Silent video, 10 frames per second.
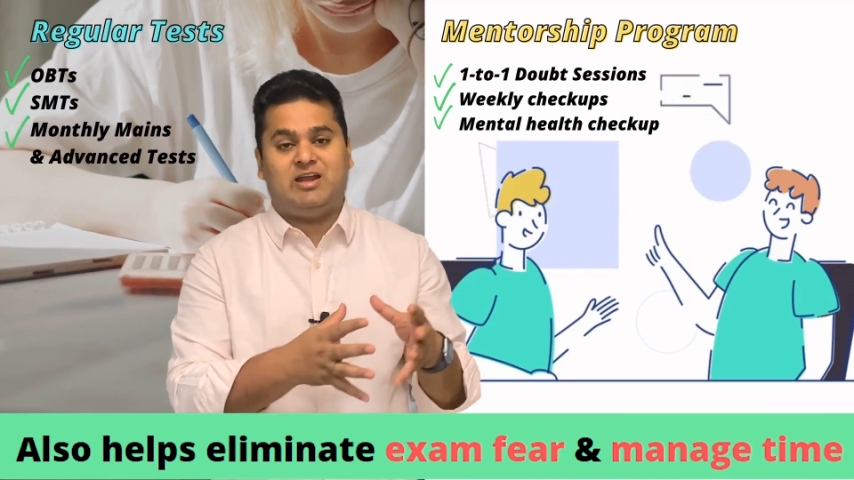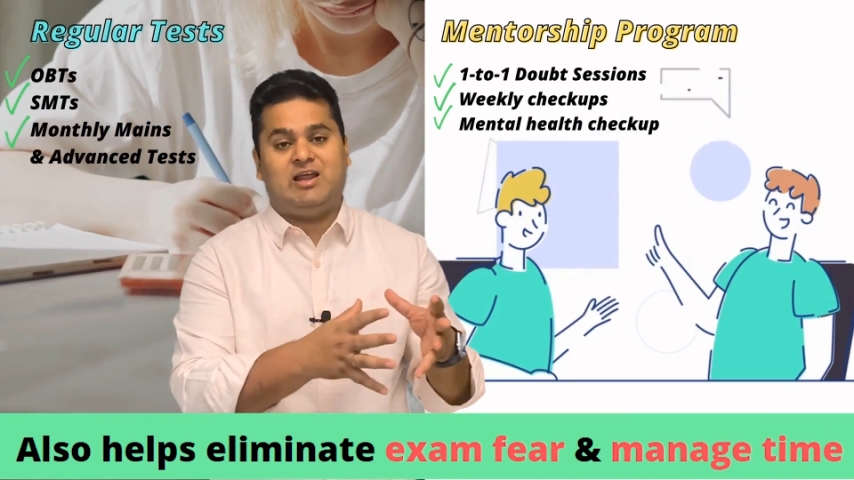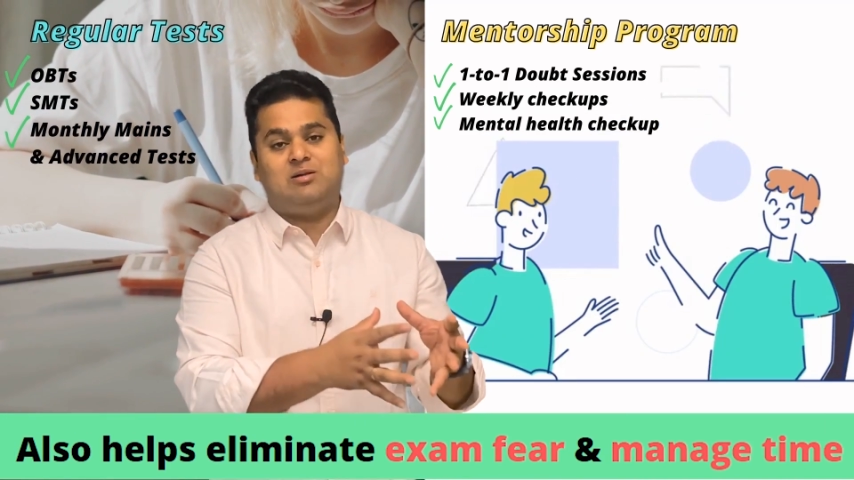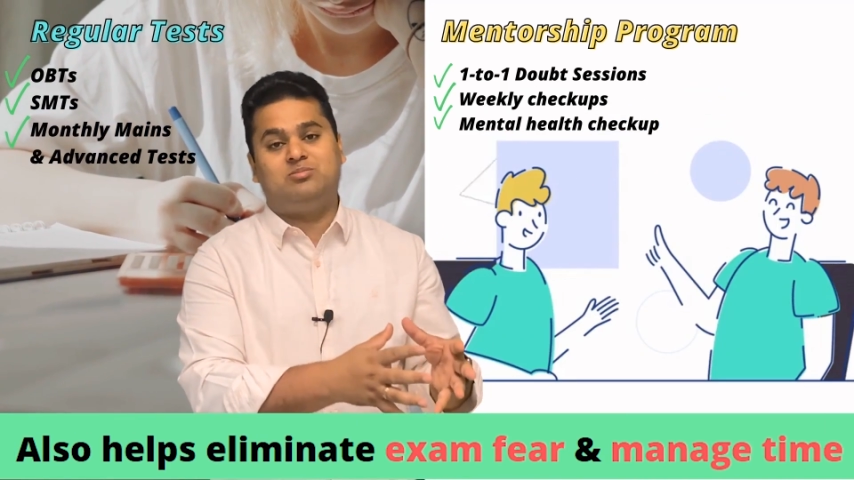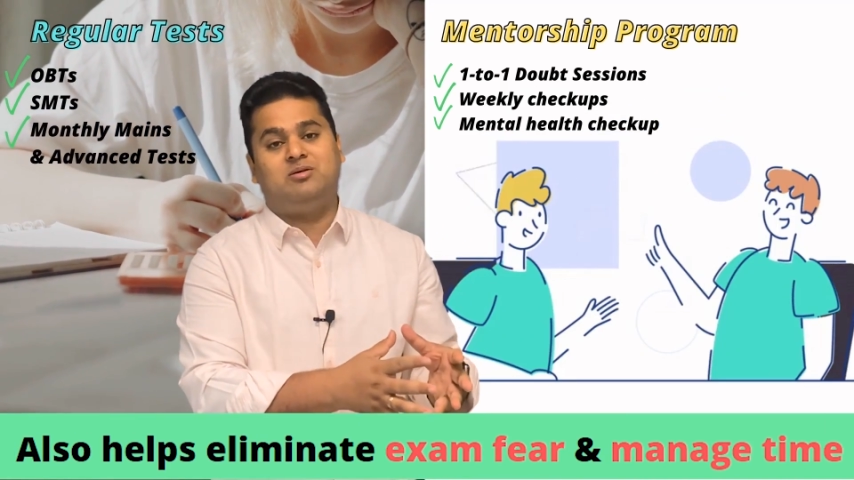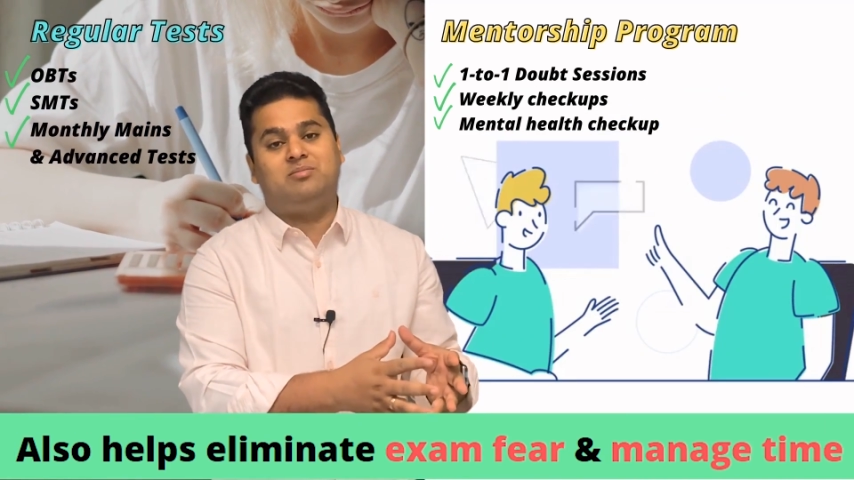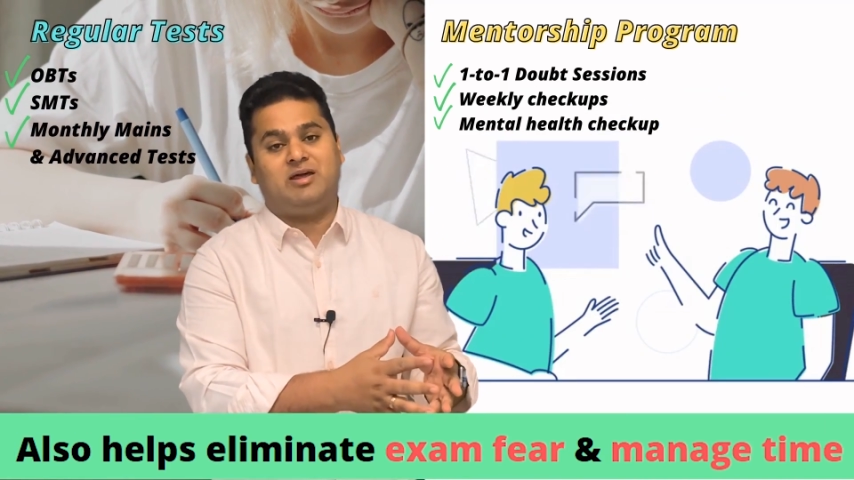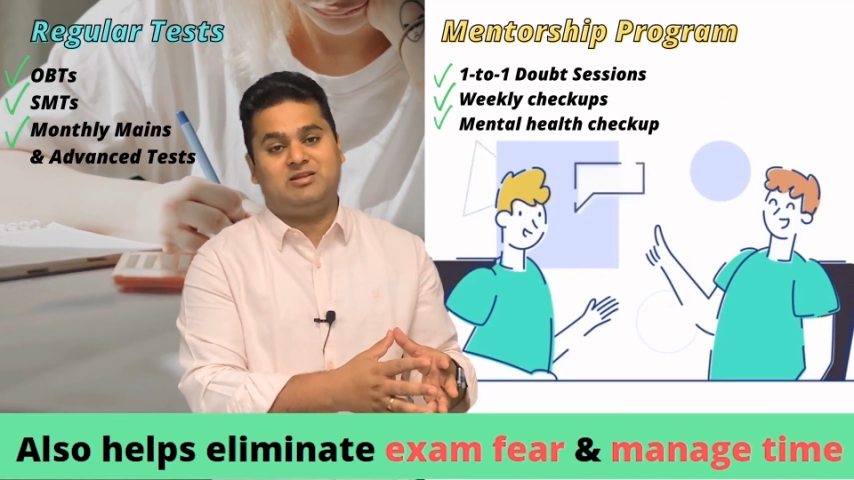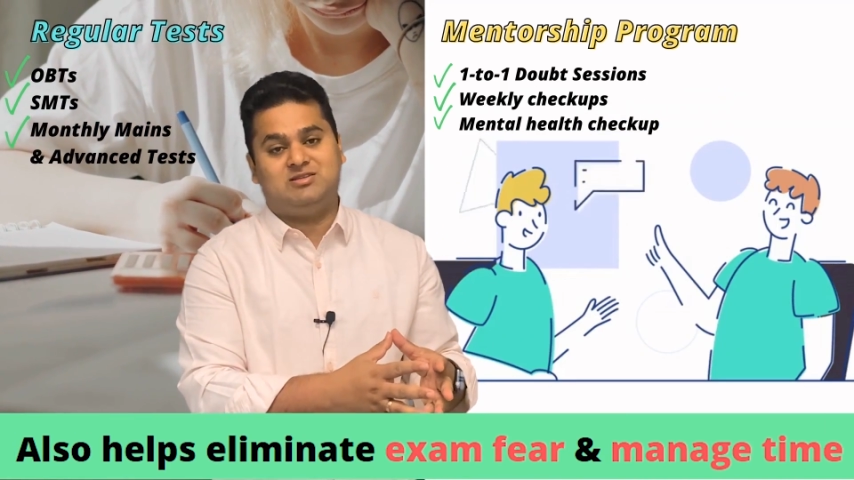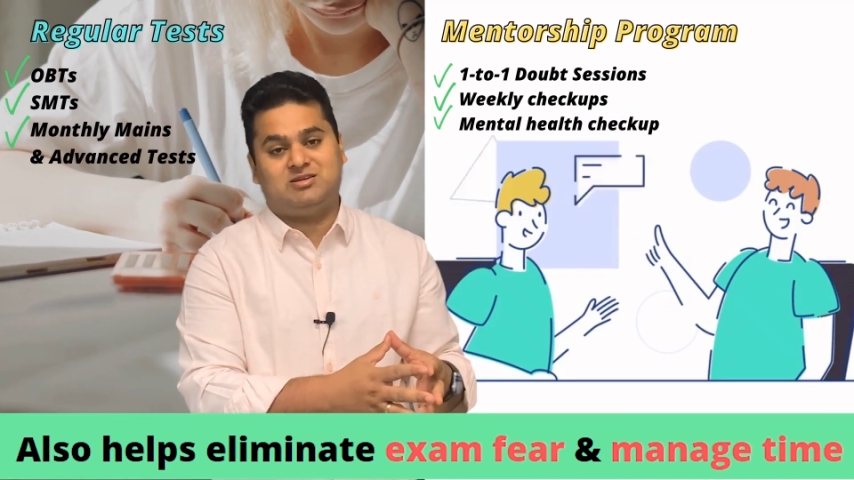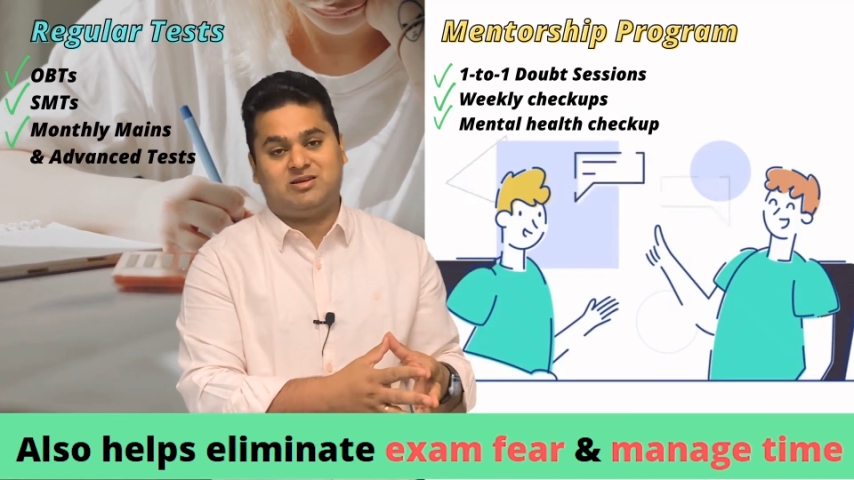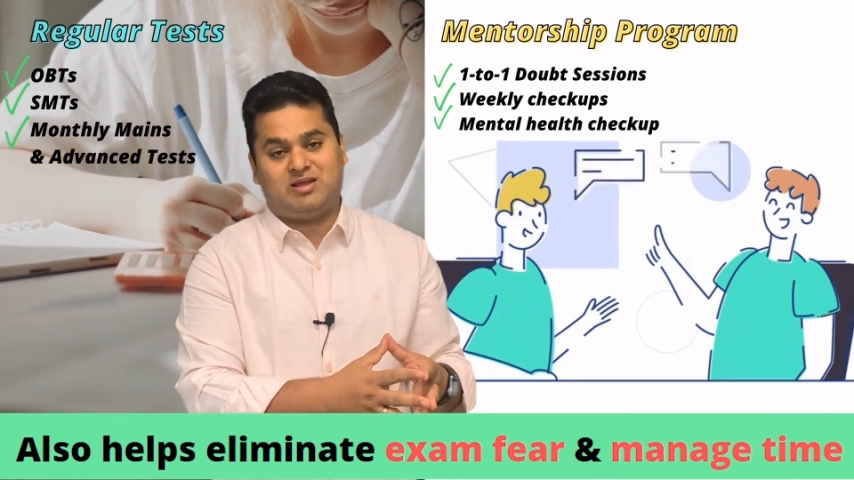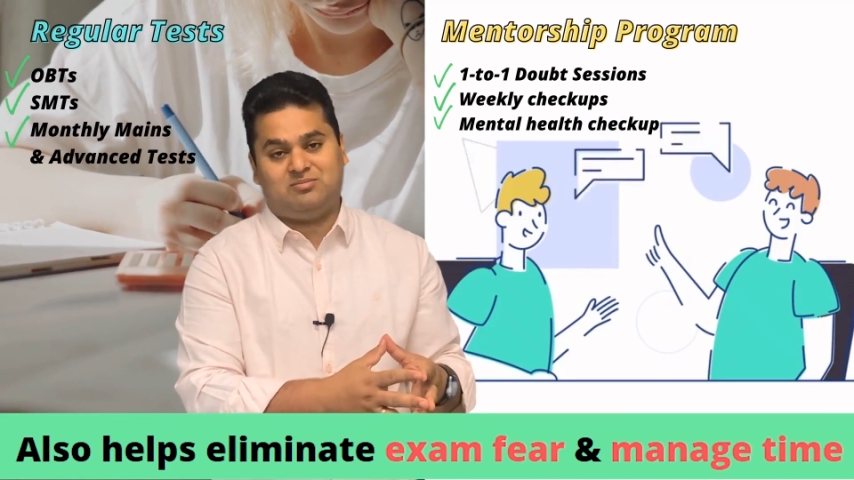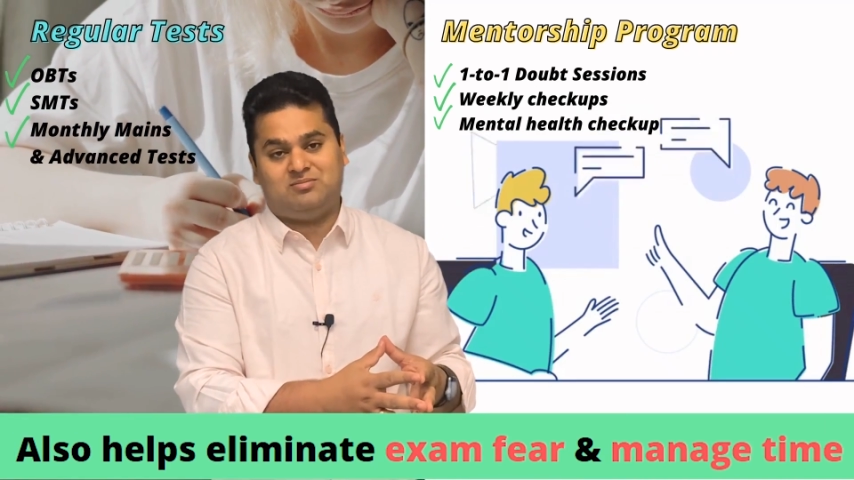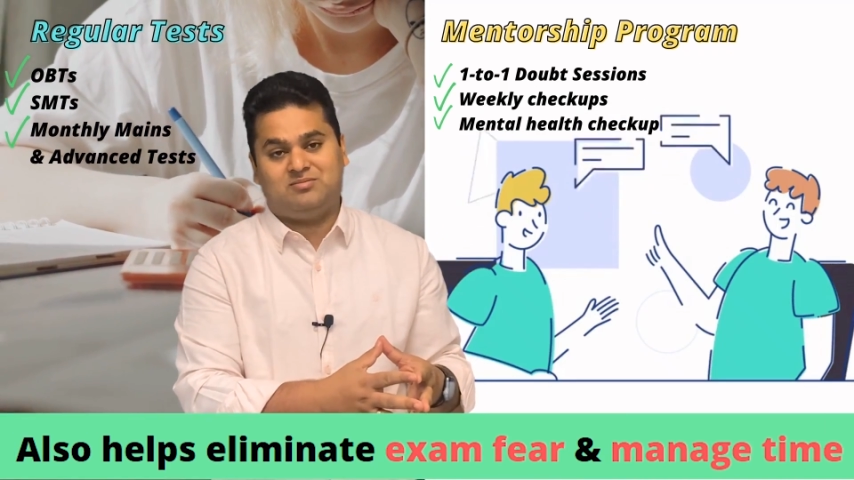help them manage life.